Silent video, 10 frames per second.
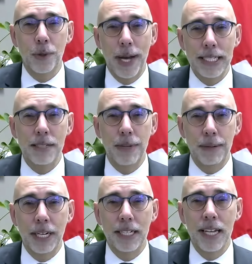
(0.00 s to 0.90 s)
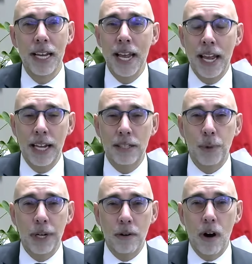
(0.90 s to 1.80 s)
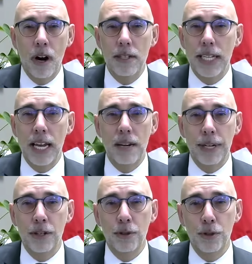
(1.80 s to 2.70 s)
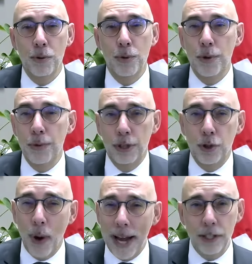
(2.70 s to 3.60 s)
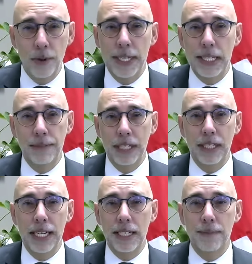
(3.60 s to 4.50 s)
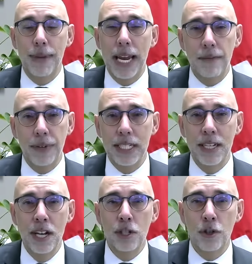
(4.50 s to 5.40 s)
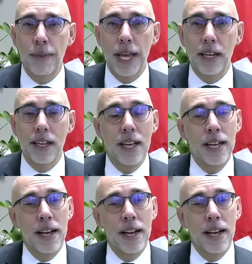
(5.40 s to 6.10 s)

to estimate because it requires anybody who would try to estimate these benefits to make